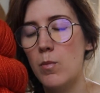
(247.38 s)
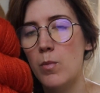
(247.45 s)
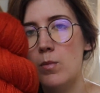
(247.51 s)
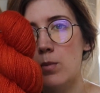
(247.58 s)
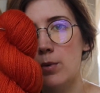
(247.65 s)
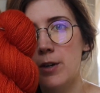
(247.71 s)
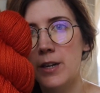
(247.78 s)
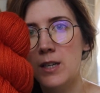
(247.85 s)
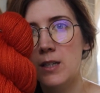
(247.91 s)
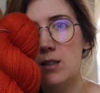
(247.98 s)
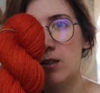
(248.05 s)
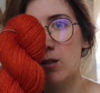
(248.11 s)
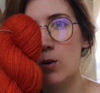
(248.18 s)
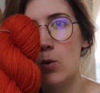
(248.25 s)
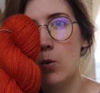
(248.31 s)

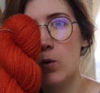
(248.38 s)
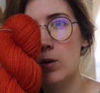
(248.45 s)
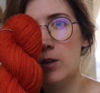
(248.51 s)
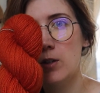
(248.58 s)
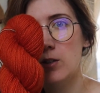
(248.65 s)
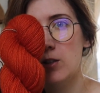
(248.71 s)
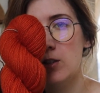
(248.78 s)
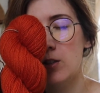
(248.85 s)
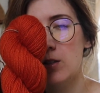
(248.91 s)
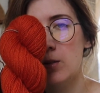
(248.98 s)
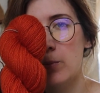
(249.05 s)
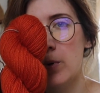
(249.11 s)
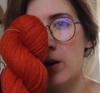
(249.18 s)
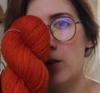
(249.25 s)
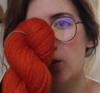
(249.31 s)
bright orange,
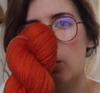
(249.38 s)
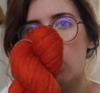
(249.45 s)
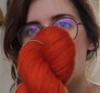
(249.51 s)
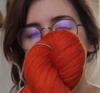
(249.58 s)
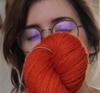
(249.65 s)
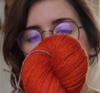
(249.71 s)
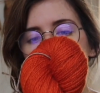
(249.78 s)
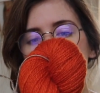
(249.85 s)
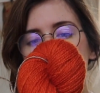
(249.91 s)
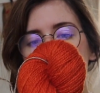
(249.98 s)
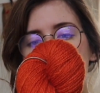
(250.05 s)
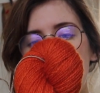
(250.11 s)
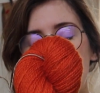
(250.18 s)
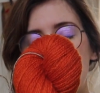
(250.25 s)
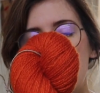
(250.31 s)
burnt orange.
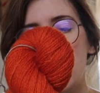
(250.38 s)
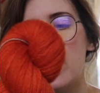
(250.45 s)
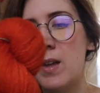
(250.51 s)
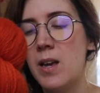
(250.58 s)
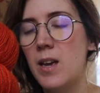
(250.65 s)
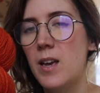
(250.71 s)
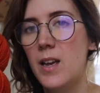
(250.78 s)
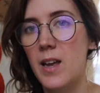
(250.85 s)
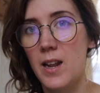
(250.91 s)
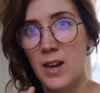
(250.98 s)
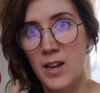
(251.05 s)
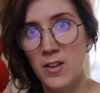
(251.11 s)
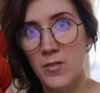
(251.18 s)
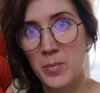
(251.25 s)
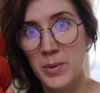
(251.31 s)
And I
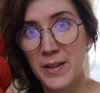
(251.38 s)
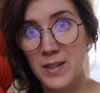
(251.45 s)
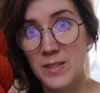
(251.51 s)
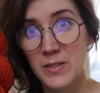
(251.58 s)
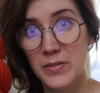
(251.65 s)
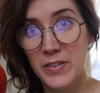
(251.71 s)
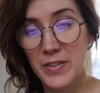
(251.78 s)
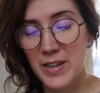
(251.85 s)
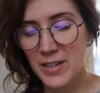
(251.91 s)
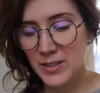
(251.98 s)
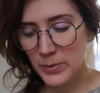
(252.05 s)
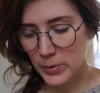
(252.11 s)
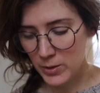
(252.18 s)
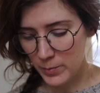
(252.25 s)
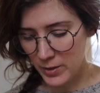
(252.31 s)
have plans for
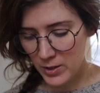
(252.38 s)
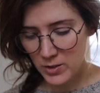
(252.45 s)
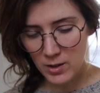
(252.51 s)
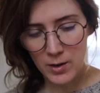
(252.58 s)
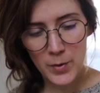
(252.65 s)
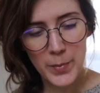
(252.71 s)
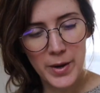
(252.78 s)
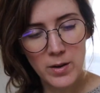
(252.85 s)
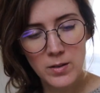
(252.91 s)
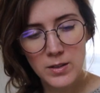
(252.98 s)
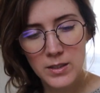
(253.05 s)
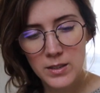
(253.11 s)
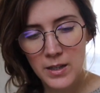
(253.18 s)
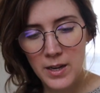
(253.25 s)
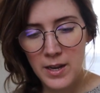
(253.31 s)
this, which I'm going to talk
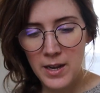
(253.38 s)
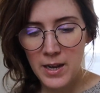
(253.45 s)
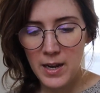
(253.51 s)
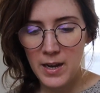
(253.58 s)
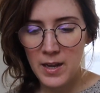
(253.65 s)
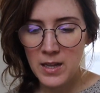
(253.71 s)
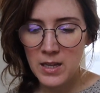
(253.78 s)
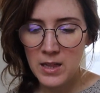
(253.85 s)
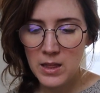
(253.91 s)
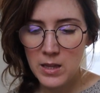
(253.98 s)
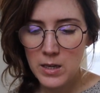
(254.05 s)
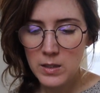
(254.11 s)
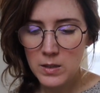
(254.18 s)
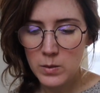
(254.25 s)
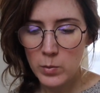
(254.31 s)
about. And then
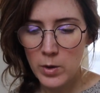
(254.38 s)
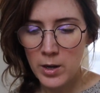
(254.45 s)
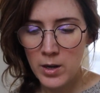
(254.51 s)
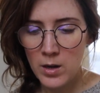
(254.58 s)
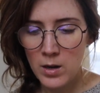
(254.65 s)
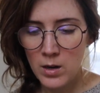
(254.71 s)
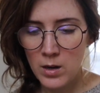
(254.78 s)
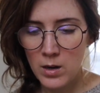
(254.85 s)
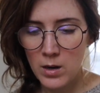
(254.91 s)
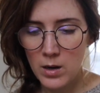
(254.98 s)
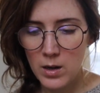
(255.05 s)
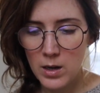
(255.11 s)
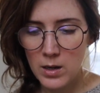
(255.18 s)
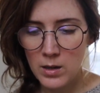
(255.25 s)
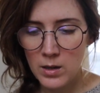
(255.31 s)
this one
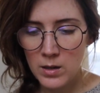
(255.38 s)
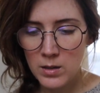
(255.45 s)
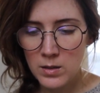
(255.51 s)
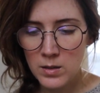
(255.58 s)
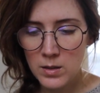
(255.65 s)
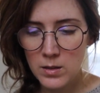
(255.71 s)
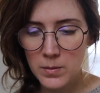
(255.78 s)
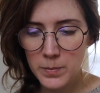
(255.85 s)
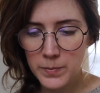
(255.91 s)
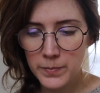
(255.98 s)
is